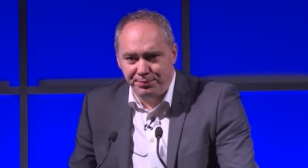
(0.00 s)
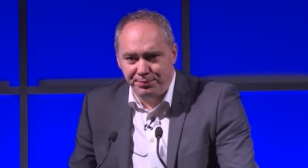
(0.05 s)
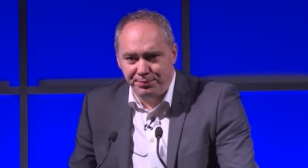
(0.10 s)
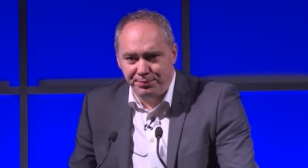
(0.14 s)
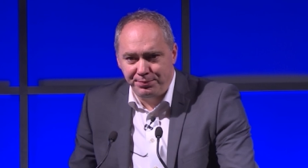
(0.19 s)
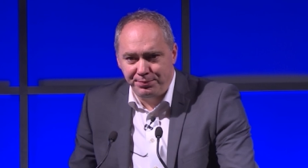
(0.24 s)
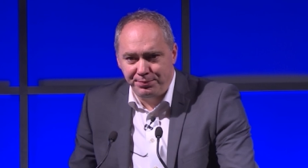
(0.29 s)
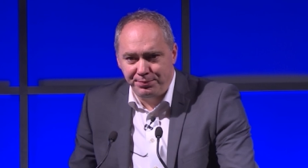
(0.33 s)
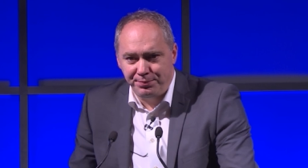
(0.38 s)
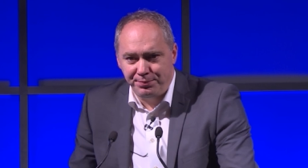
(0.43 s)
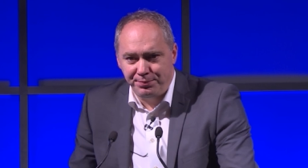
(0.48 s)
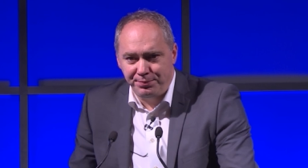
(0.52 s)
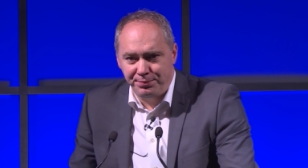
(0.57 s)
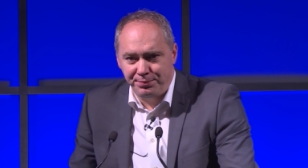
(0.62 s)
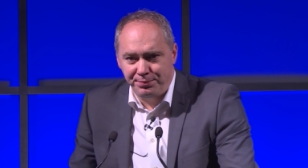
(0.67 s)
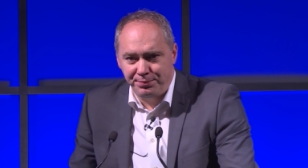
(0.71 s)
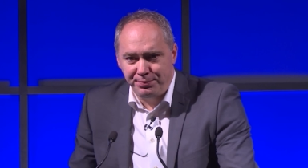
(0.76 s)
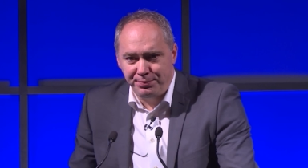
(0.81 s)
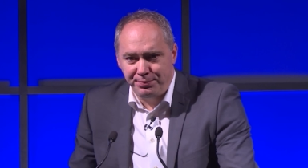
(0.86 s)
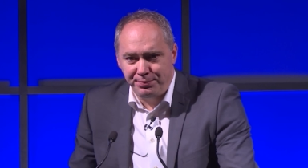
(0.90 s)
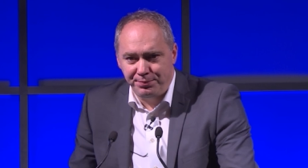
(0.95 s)
So,
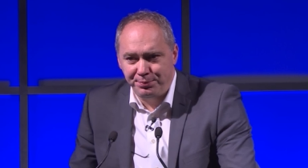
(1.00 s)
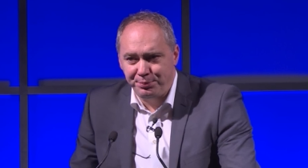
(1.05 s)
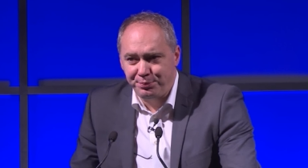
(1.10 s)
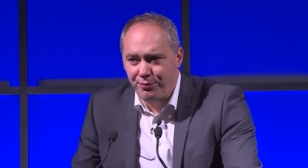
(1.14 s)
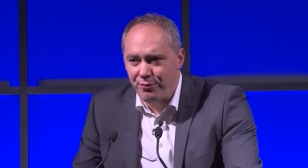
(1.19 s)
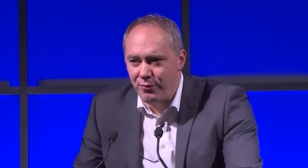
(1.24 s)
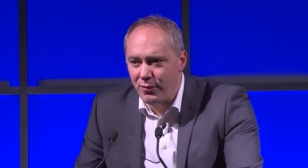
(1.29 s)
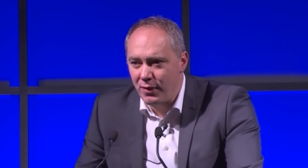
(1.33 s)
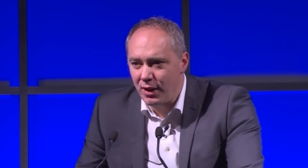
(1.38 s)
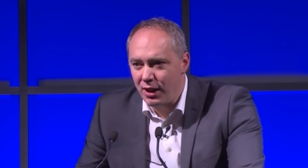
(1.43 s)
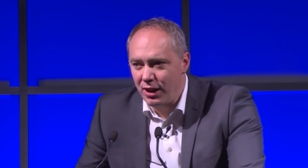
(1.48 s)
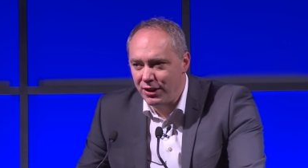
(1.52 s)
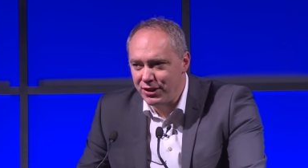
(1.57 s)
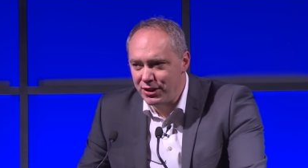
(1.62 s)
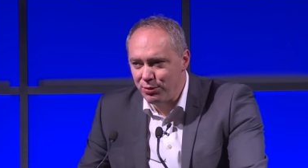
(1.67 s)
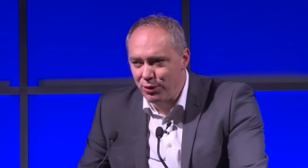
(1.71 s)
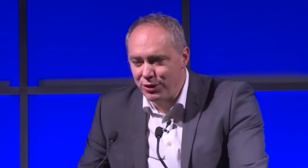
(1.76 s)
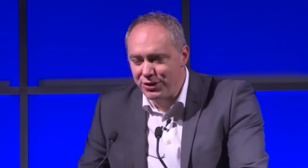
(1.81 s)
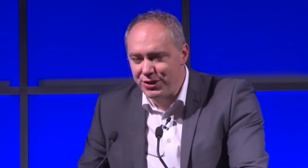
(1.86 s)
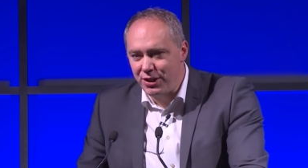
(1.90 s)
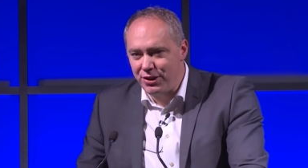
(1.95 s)
um, I just
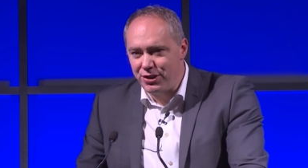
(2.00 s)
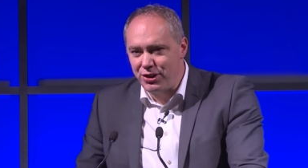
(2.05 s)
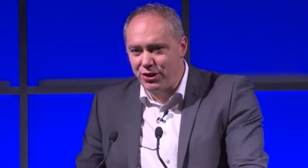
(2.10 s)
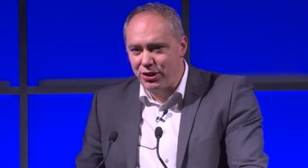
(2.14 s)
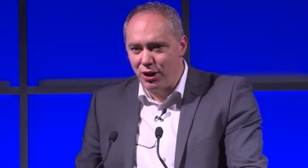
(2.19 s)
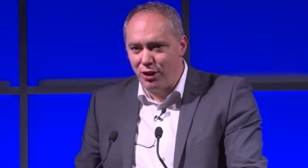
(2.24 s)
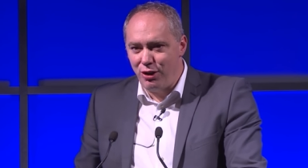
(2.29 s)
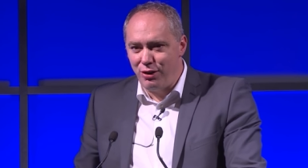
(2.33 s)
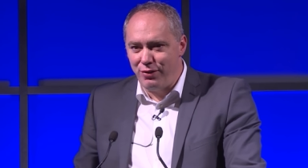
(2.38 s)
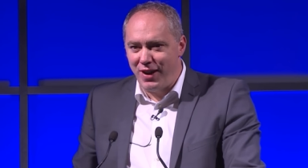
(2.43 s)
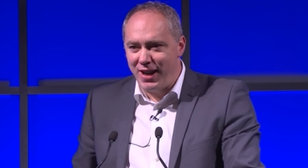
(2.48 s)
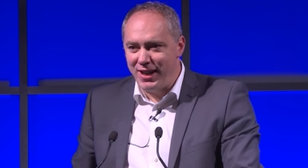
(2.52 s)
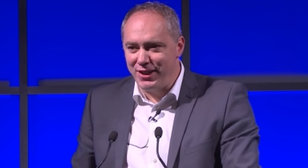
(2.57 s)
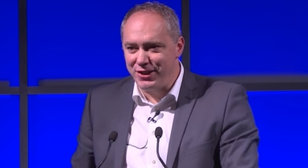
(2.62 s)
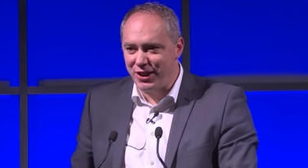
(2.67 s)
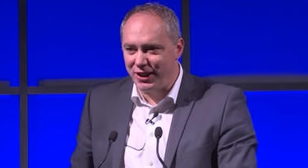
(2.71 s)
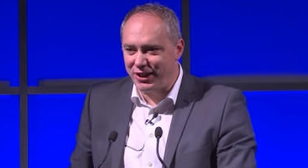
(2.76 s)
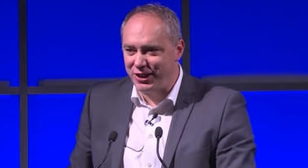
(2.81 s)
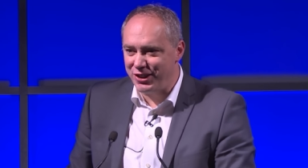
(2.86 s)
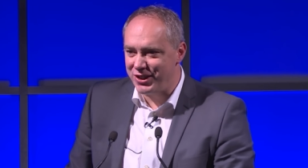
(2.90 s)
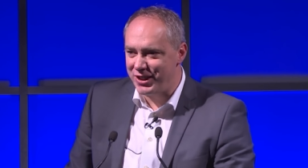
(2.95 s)
want to show of hands.
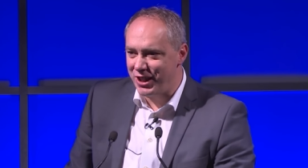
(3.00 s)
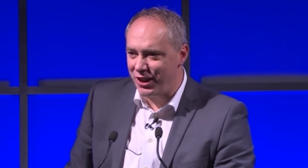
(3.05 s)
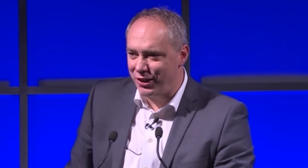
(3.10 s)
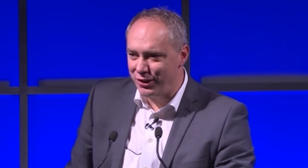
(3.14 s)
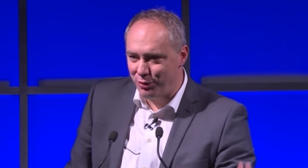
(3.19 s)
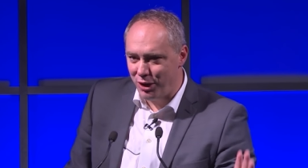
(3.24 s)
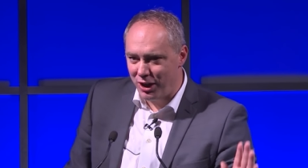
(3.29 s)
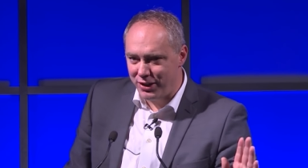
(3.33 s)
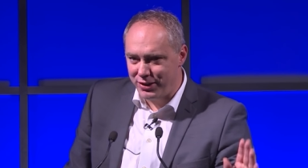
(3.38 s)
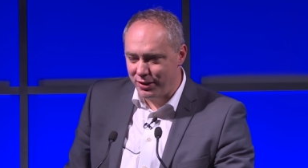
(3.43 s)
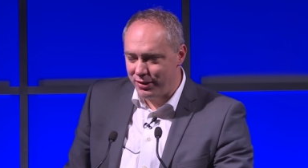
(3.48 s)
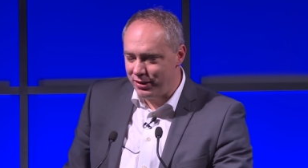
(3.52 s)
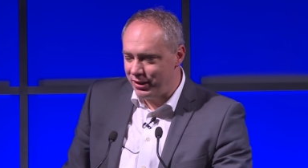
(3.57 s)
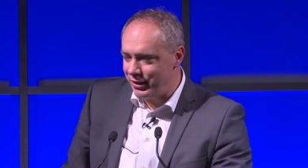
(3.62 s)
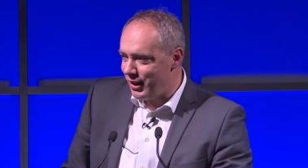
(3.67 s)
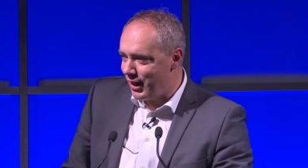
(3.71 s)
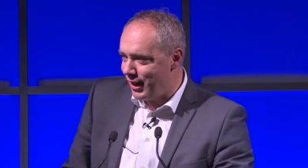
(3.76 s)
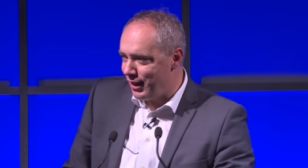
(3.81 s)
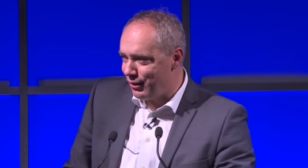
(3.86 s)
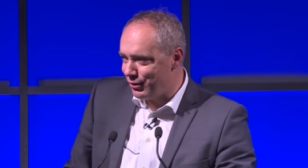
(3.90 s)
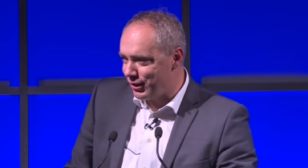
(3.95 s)
I can see. I, I, don't need
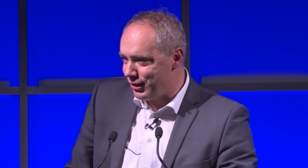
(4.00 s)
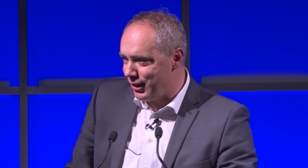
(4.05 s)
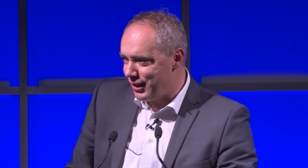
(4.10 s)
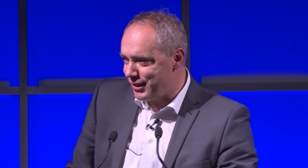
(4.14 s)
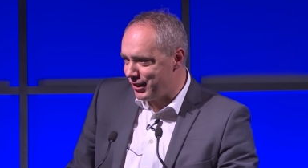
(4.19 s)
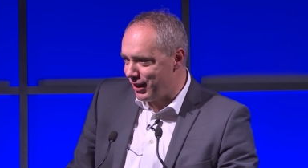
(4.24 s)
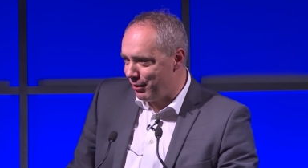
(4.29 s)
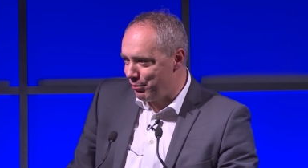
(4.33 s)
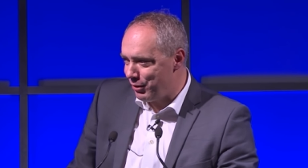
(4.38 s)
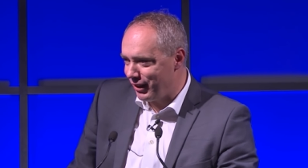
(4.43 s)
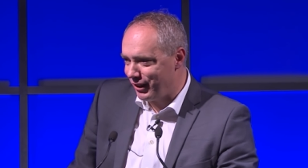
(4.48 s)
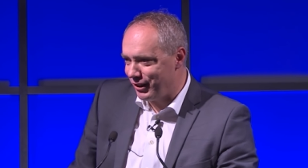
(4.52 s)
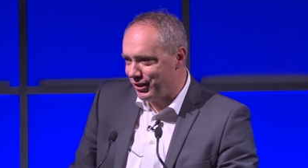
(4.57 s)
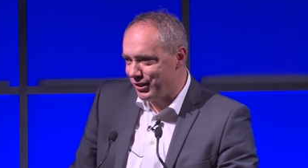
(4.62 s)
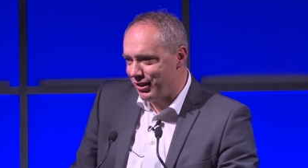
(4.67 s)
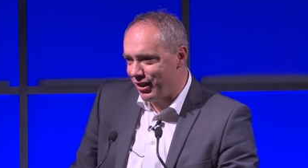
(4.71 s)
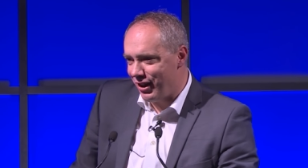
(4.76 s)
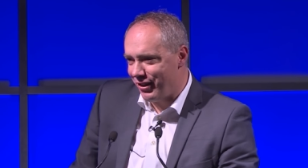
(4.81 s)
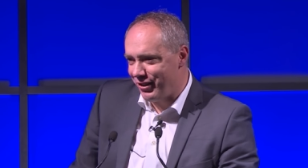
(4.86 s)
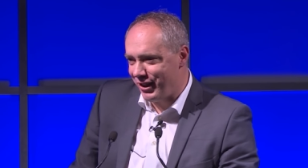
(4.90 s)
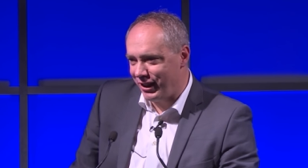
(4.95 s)
the house lights up. I
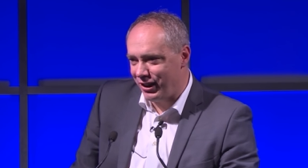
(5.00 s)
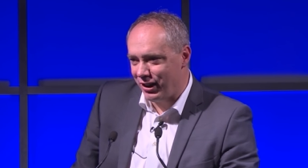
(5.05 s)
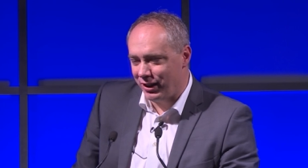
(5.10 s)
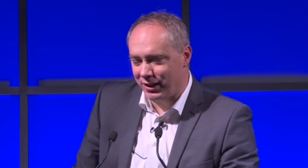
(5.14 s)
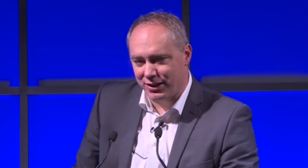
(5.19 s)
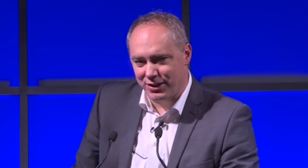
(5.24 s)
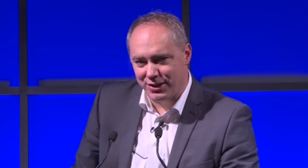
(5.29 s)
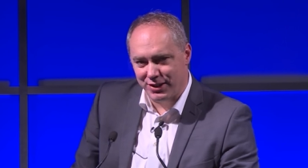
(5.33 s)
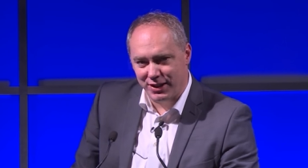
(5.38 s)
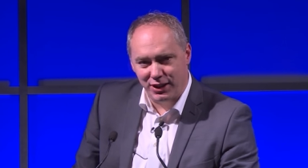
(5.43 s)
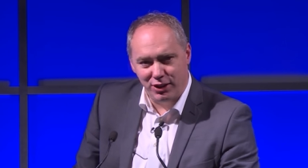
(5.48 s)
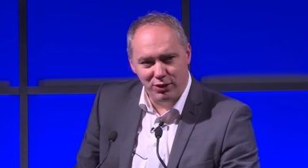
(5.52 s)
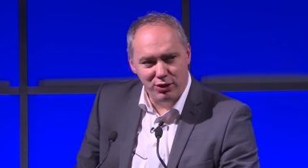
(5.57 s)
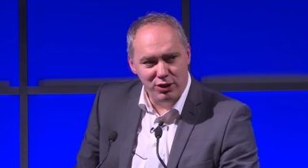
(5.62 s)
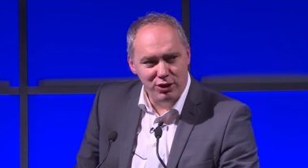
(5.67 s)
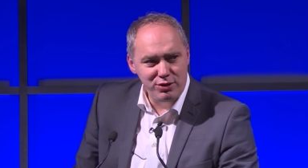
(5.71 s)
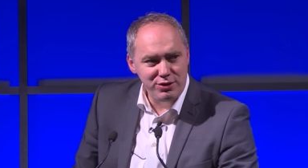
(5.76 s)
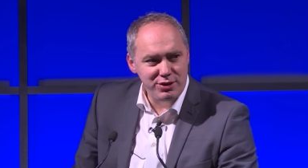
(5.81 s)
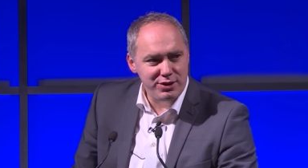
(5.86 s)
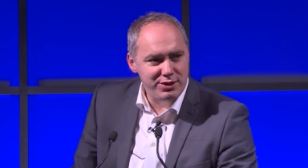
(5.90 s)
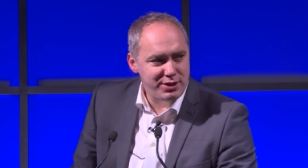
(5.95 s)
can. I think I can see you.
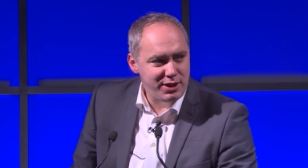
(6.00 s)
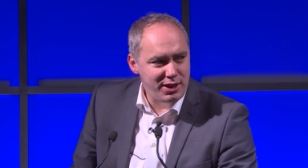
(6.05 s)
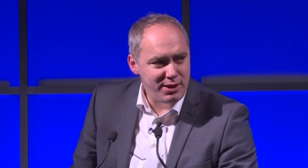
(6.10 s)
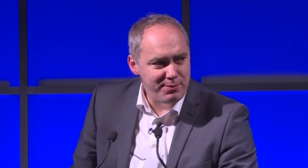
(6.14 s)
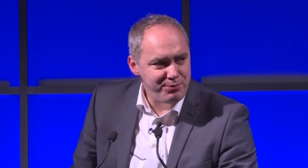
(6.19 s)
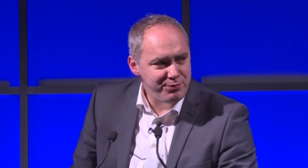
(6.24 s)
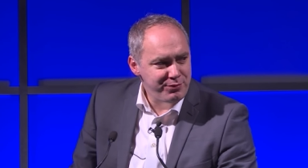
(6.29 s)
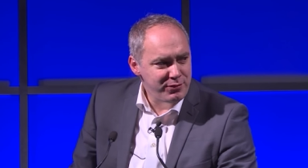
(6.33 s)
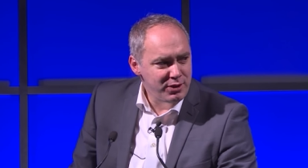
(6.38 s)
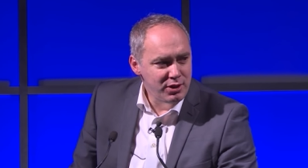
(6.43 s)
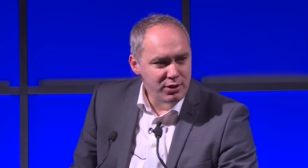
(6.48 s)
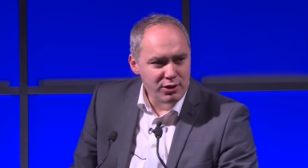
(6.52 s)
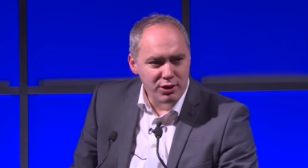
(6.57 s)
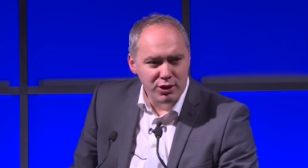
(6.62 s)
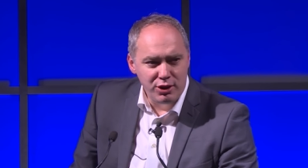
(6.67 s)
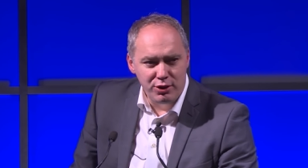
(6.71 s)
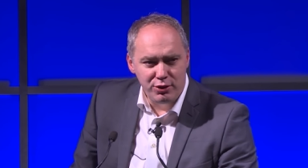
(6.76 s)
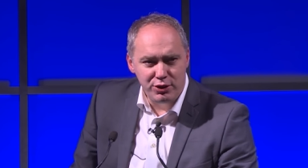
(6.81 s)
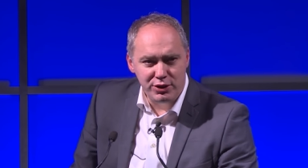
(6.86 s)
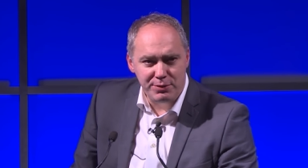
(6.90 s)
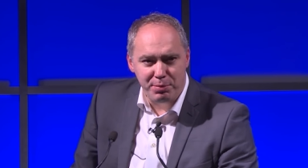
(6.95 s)
Who's um,
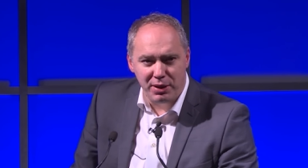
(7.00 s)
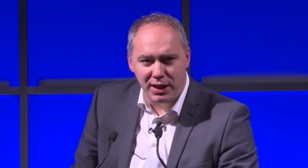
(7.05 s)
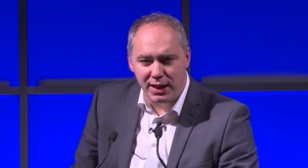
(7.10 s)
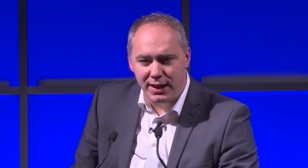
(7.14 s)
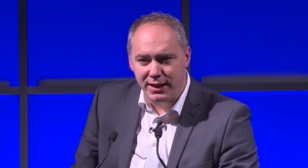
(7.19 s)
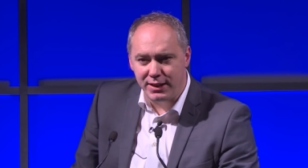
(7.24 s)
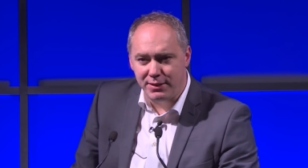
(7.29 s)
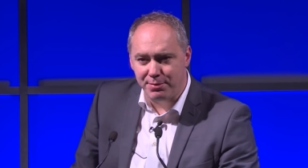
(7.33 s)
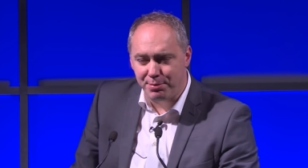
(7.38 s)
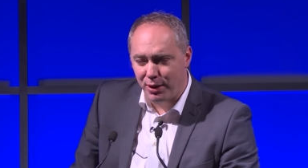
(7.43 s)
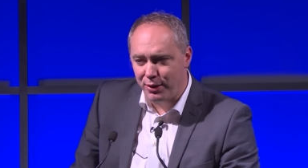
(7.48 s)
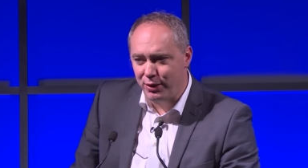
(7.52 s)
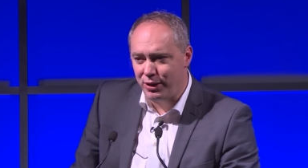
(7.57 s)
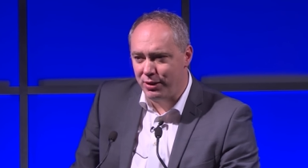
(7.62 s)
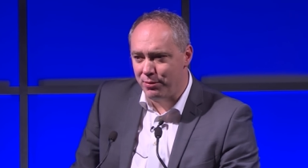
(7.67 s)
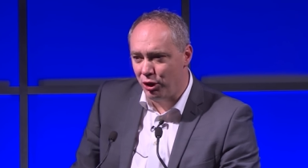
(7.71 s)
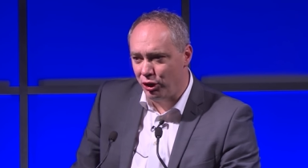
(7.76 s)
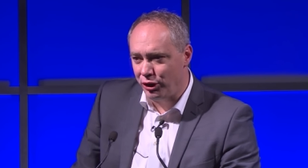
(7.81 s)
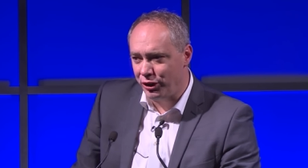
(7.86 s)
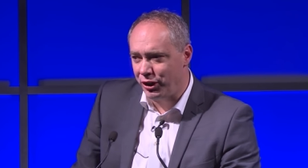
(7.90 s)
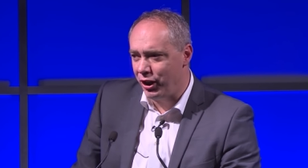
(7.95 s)
who's played
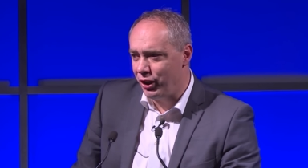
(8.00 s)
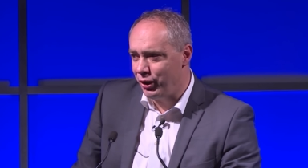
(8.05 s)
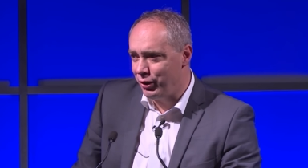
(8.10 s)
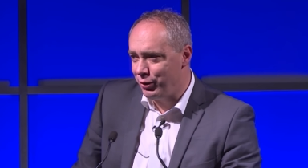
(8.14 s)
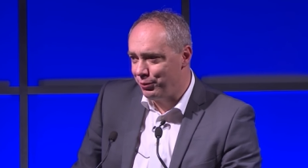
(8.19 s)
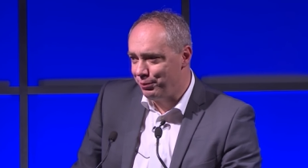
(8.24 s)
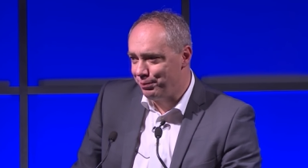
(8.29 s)
Pokemon Go?